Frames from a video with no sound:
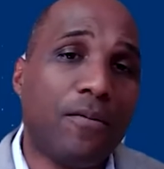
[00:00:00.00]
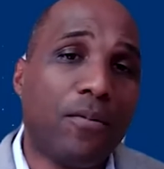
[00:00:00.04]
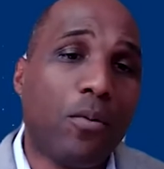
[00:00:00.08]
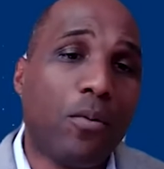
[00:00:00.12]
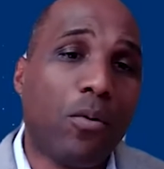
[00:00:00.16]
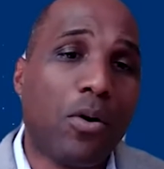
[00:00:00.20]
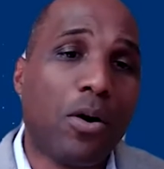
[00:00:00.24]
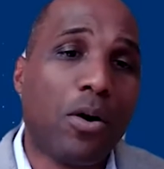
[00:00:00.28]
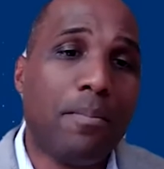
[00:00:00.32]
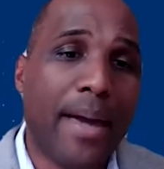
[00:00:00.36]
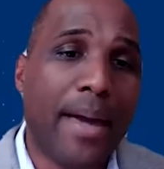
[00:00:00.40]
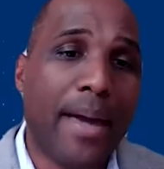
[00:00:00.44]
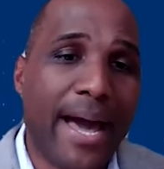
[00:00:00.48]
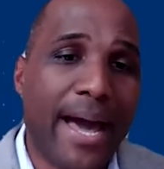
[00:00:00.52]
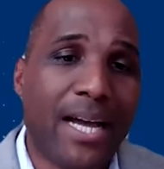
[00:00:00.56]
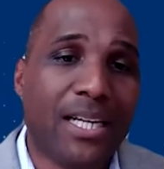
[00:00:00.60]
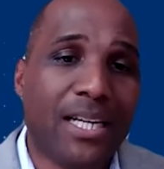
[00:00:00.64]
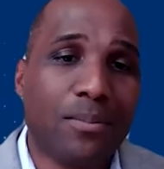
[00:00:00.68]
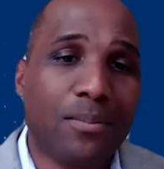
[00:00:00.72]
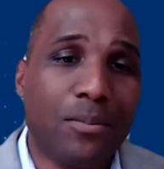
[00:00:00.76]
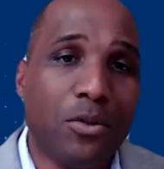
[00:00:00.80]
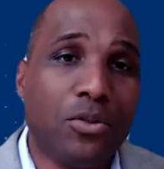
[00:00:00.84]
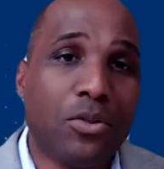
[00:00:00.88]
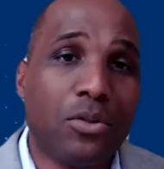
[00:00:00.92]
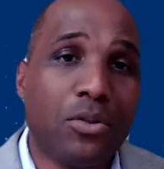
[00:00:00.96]
for
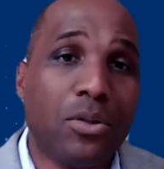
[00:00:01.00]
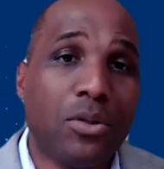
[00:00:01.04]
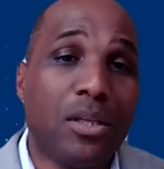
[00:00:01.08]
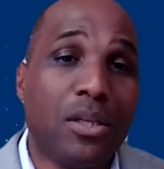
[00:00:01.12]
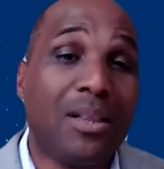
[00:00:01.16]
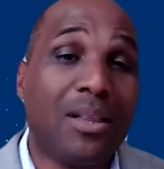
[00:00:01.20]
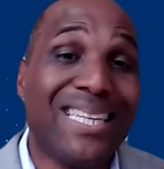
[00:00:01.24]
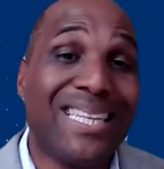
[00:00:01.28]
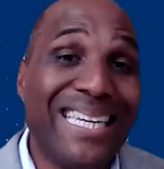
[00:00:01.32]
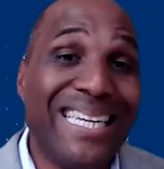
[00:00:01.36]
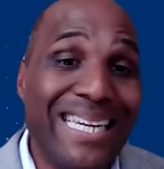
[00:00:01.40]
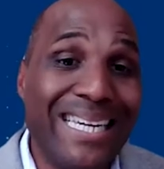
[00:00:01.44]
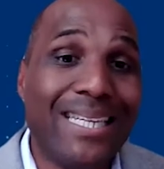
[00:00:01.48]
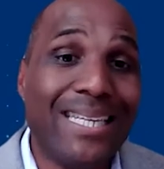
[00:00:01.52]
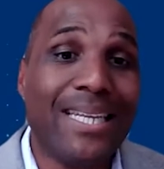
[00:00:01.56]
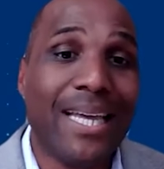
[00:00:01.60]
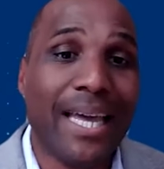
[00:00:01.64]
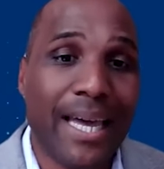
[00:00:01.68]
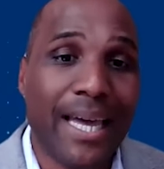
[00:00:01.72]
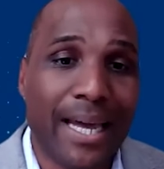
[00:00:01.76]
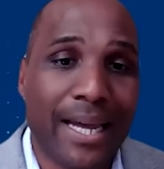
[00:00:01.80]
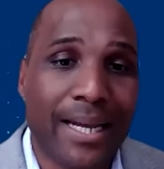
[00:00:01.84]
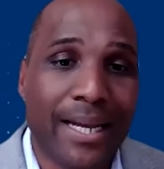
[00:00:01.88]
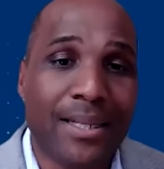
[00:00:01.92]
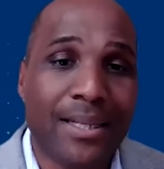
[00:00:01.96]
MassMutual to lean
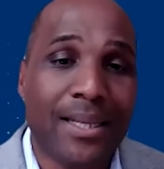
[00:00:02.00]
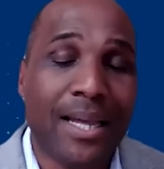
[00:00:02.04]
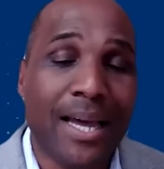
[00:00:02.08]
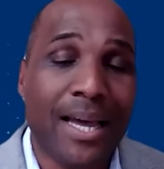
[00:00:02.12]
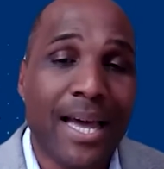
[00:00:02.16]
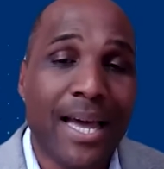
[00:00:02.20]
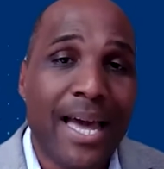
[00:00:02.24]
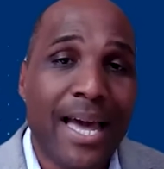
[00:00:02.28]
in